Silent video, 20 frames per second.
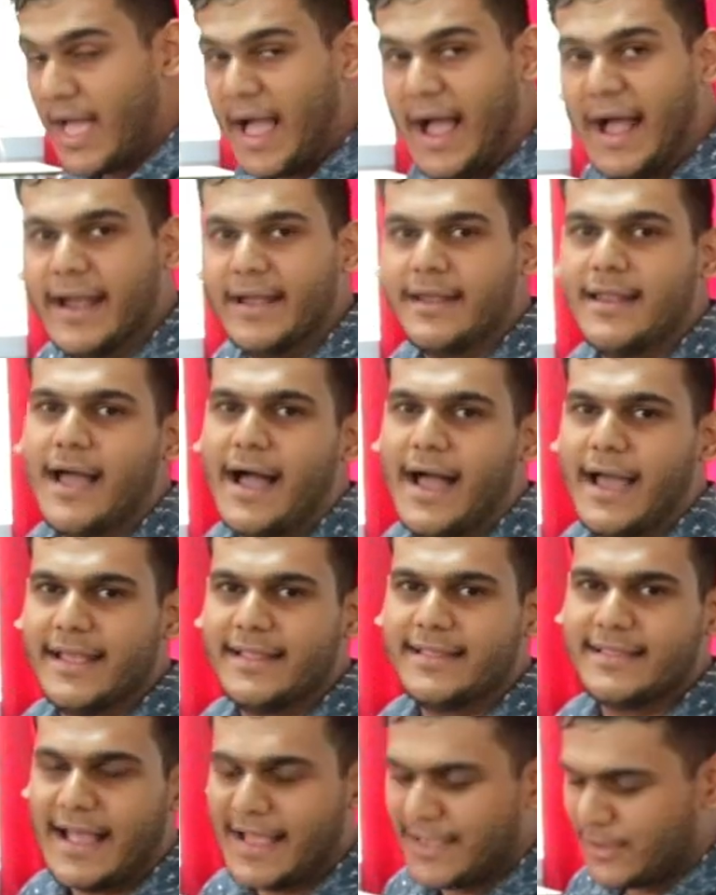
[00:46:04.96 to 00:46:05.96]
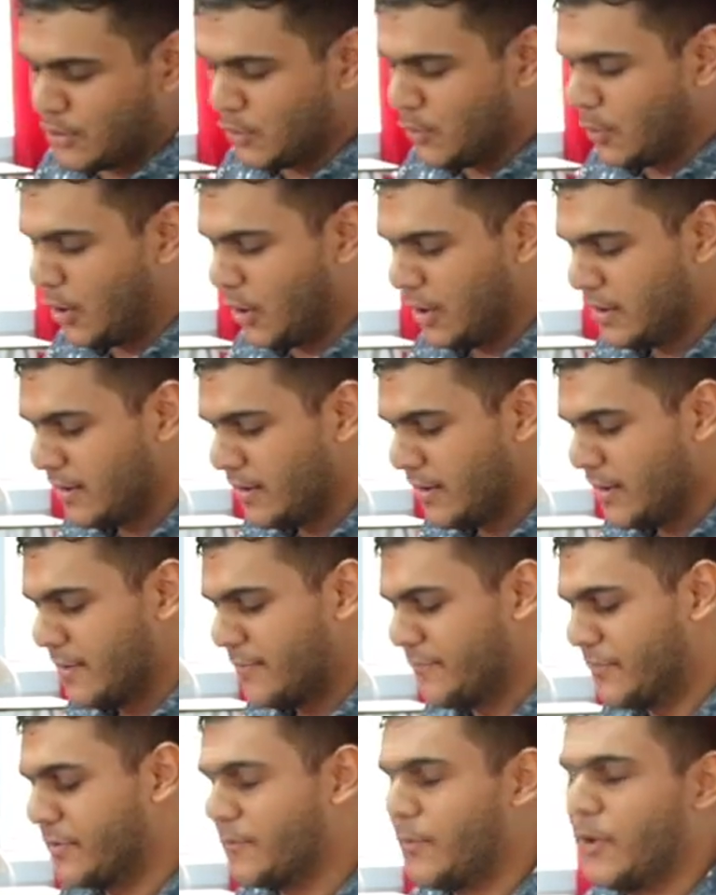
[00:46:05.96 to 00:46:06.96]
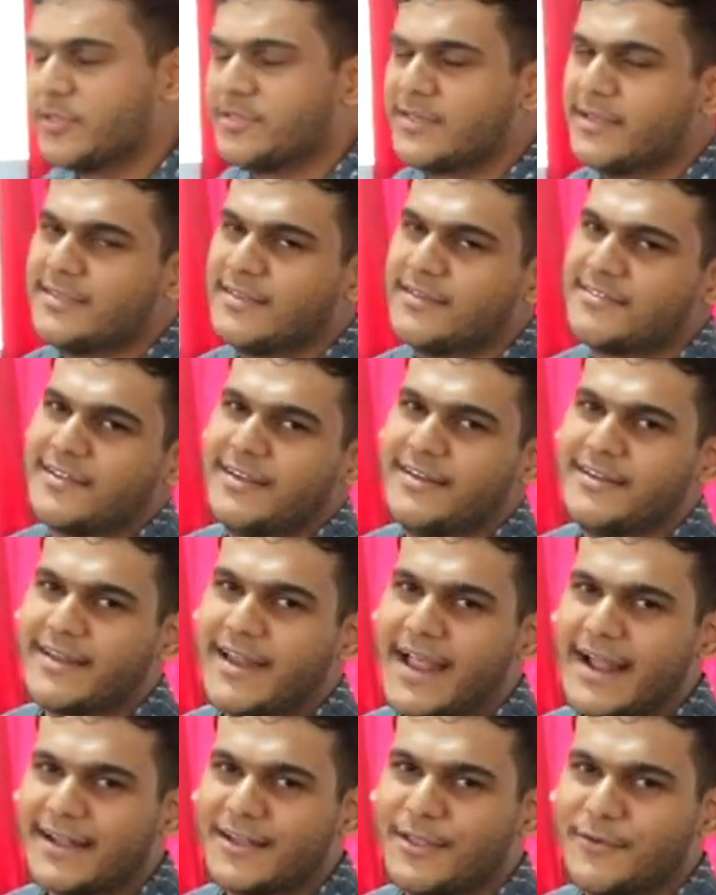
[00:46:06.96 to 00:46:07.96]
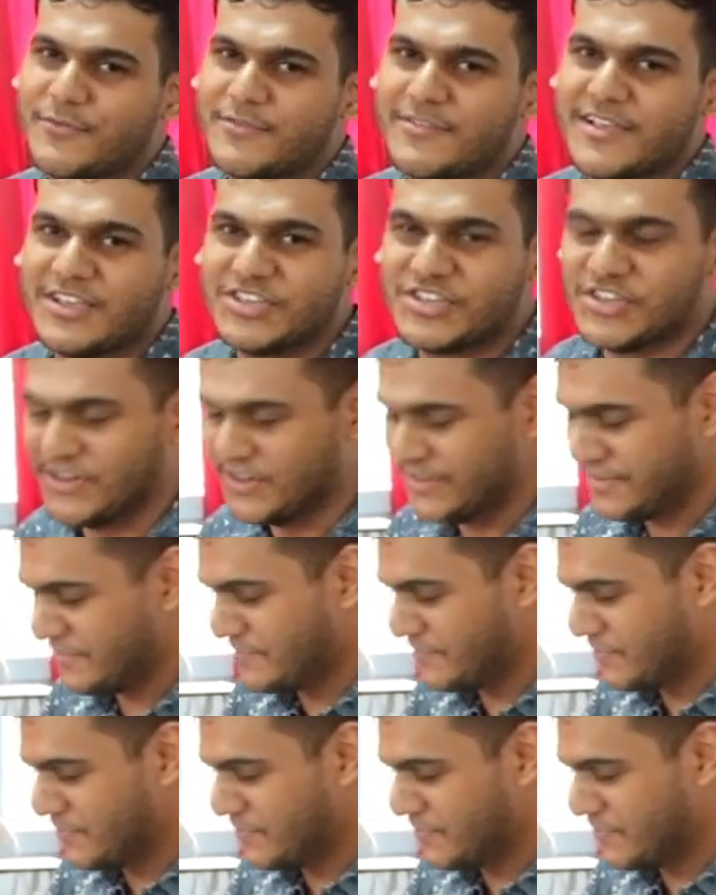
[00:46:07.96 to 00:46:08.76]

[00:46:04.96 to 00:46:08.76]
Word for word: and I thank you all for watching this interactive session.